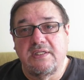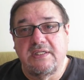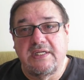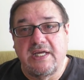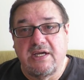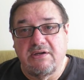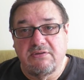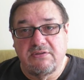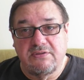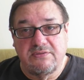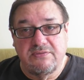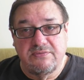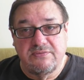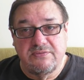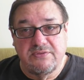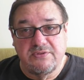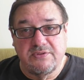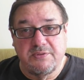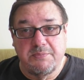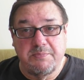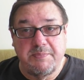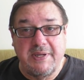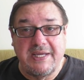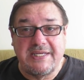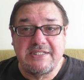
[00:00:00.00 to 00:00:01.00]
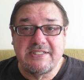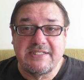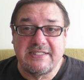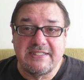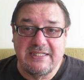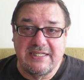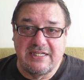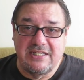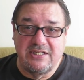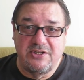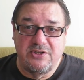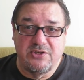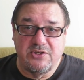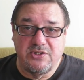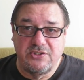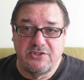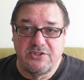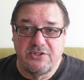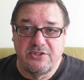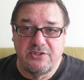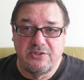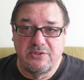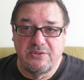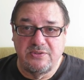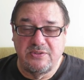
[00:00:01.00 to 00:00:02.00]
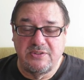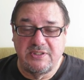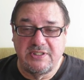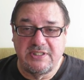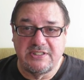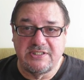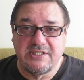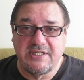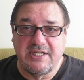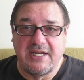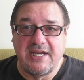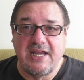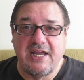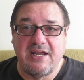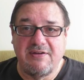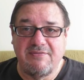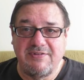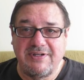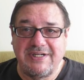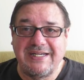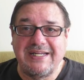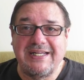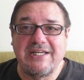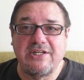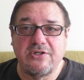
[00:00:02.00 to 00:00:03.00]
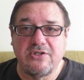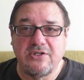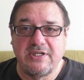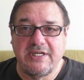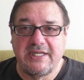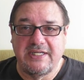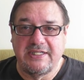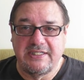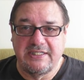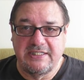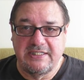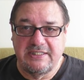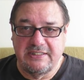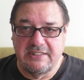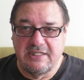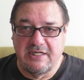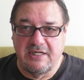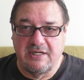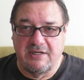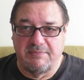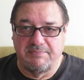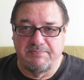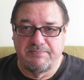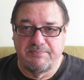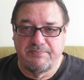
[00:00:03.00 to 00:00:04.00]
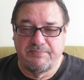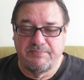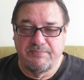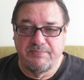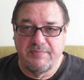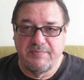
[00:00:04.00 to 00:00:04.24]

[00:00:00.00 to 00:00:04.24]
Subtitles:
Now, the best thing you can do is to have an internet income.